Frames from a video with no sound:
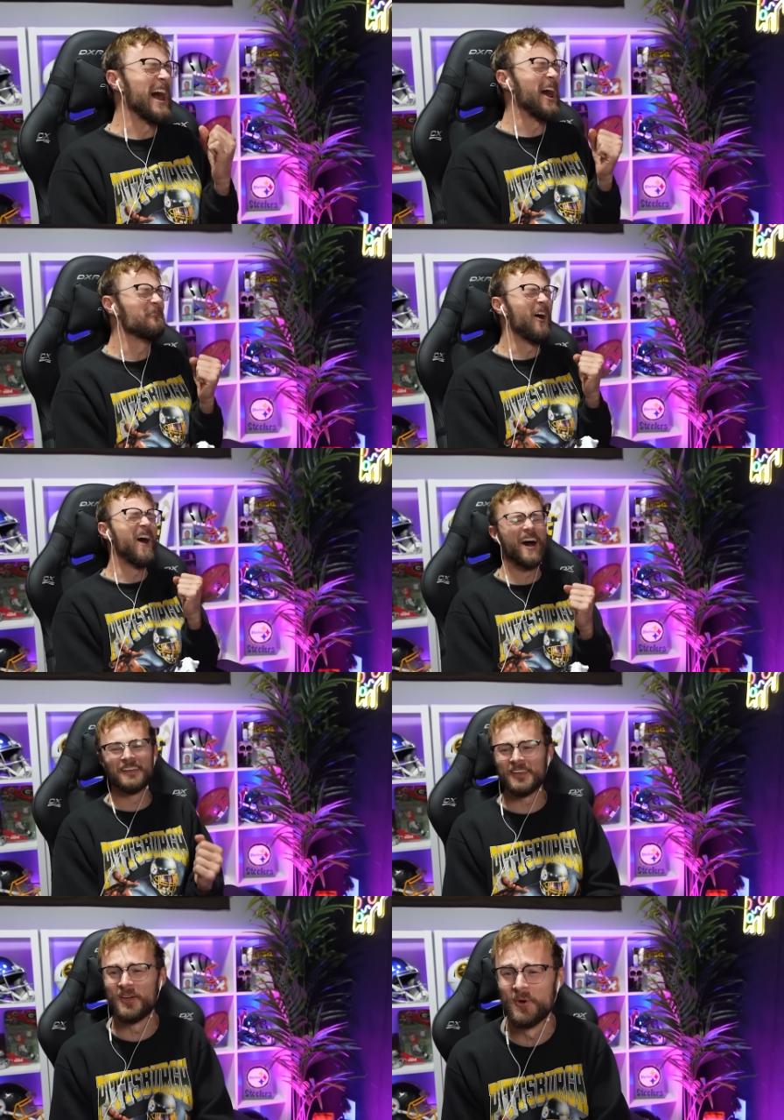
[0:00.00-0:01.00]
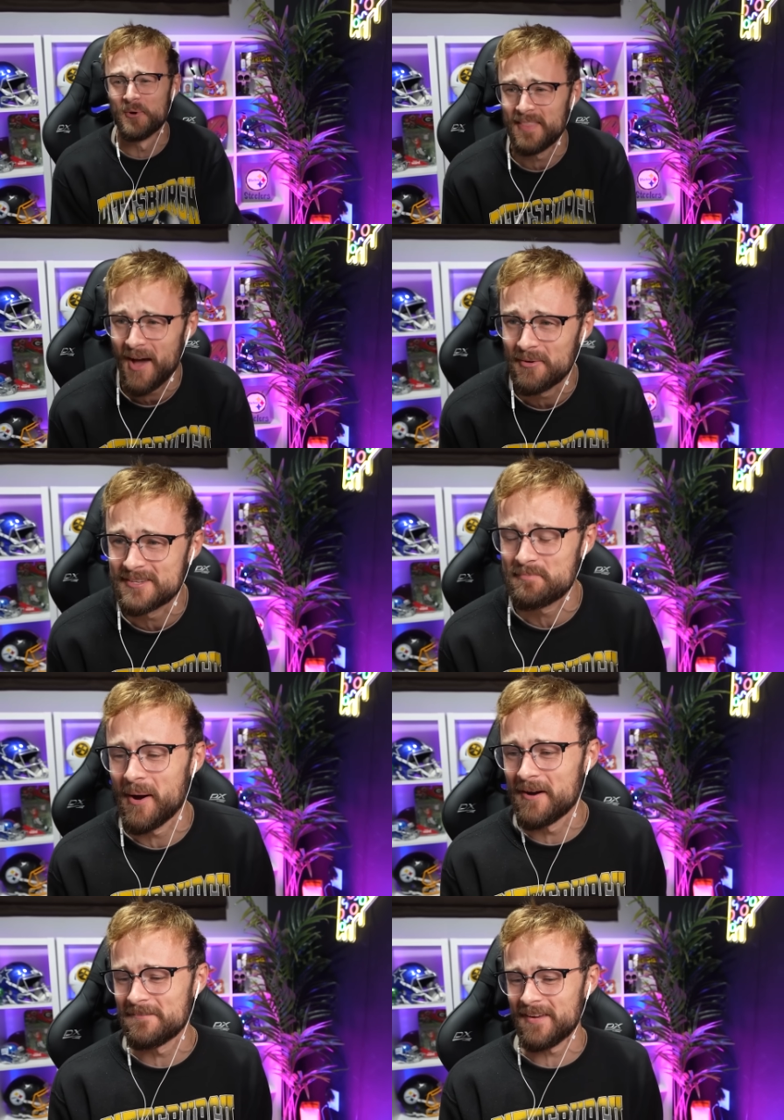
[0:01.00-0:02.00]
Come on, dude. That was
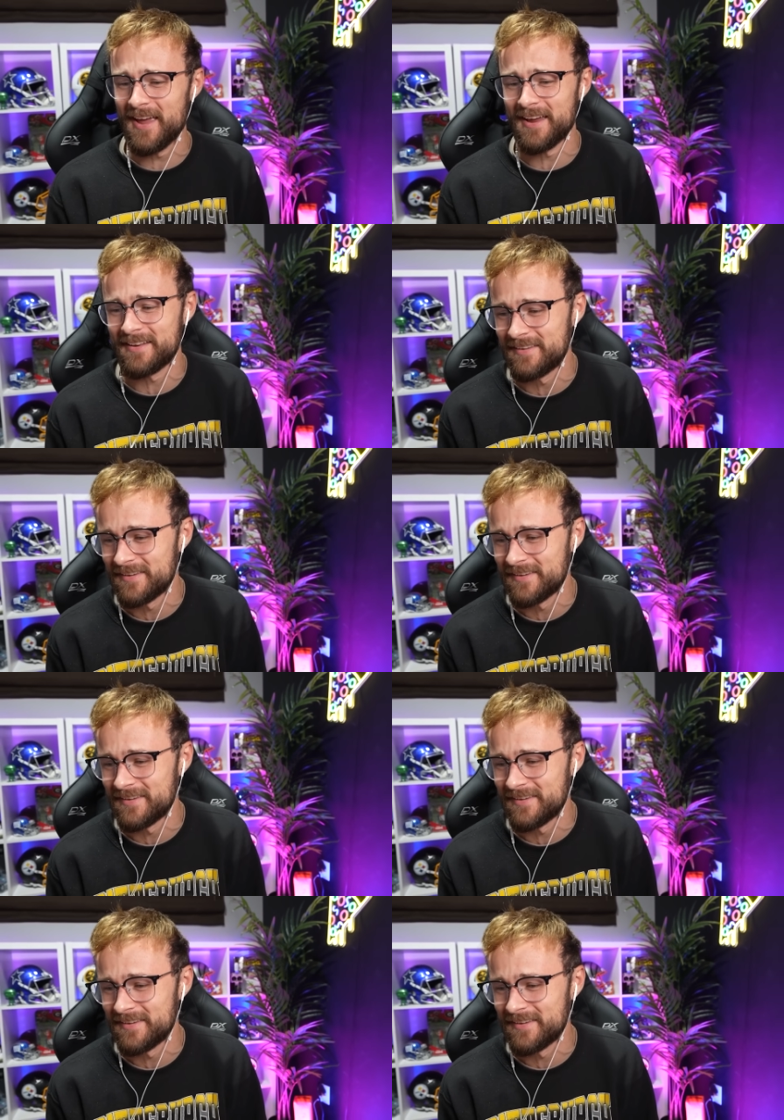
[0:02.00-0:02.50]
perfect.